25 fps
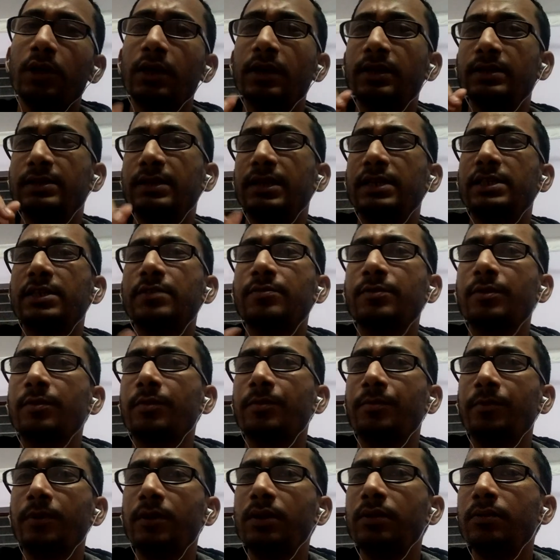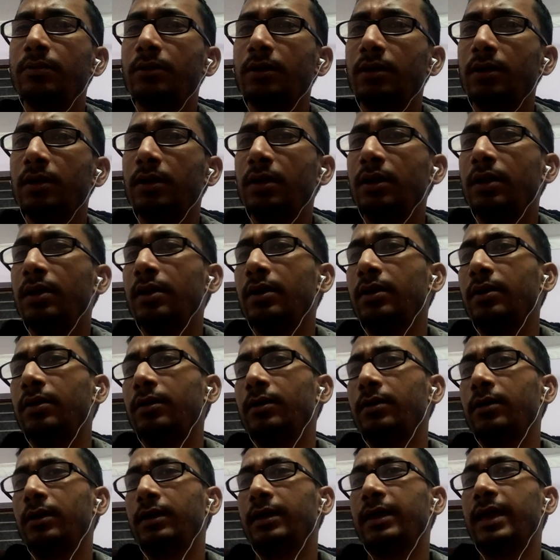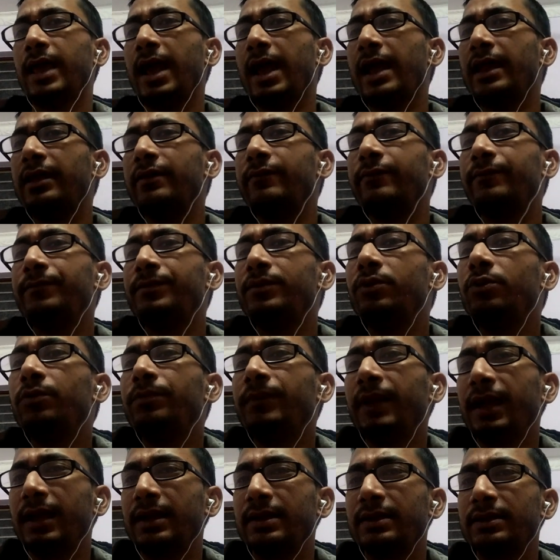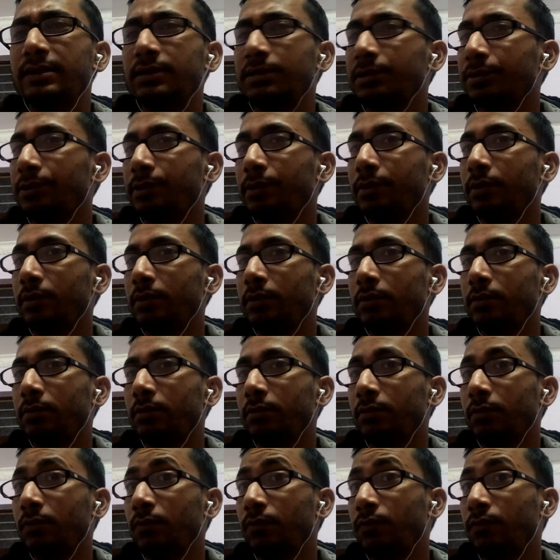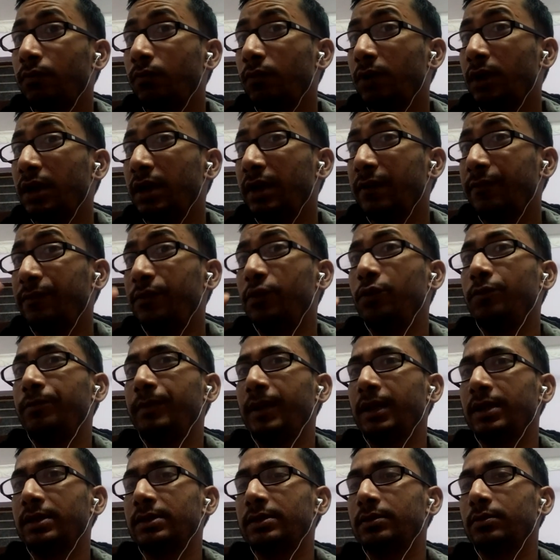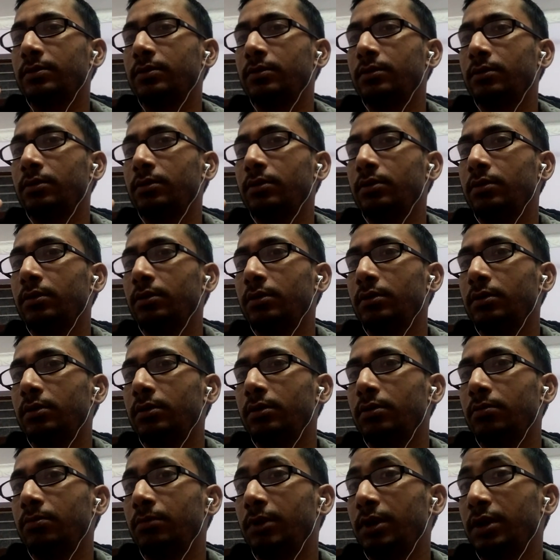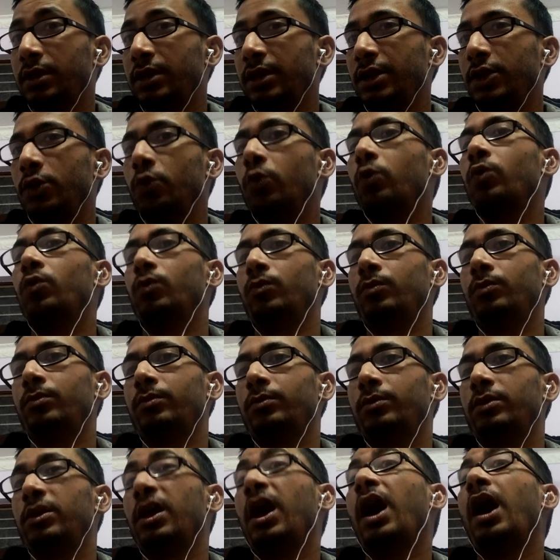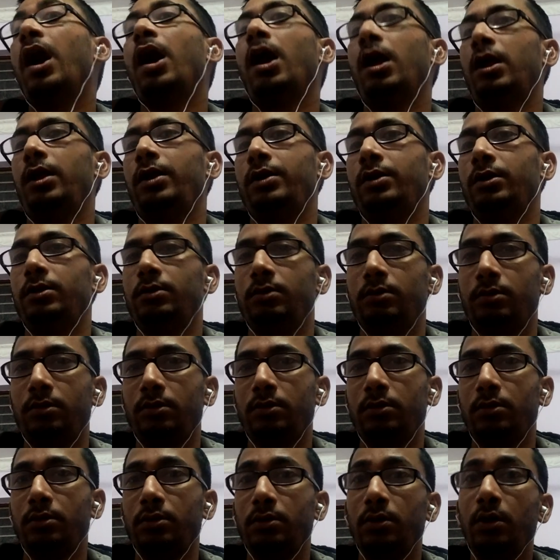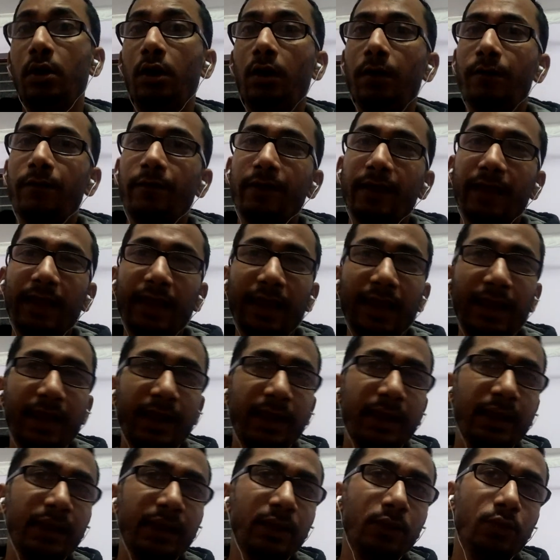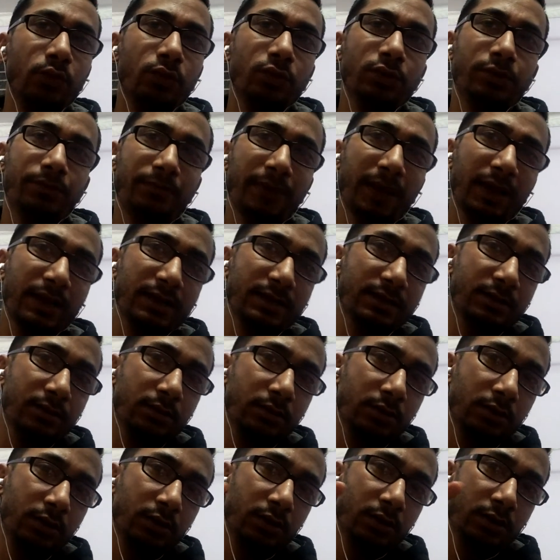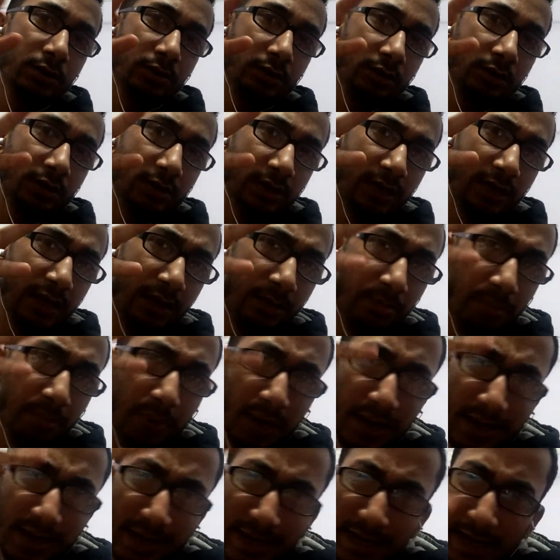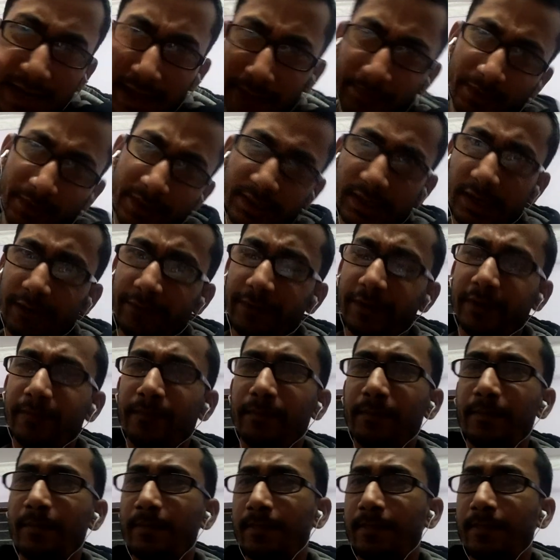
Successful people carry few facts, only few facts, but they know the art of relating those facts in multidimensional way.